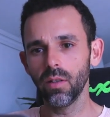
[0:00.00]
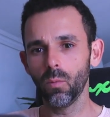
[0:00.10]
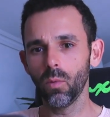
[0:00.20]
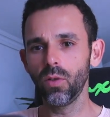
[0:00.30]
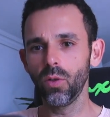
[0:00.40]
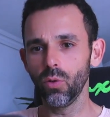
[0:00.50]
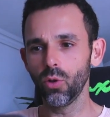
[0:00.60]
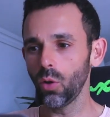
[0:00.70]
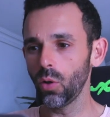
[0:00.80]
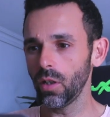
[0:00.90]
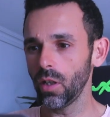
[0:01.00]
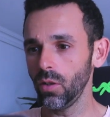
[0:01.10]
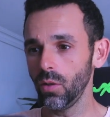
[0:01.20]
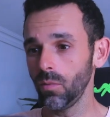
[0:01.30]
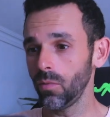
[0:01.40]
once you join
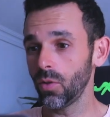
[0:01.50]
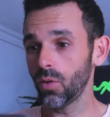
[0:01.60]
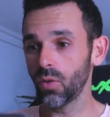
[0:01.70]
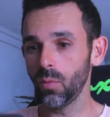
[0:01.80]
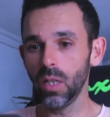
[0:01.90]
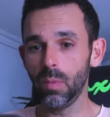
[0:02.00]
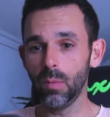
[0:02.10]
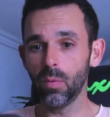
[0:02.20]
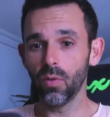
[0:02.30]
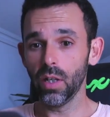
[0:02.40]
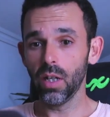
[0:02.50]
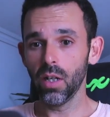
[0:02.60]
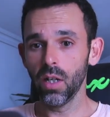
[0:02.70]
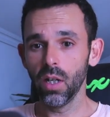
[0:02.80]
and there's so many people there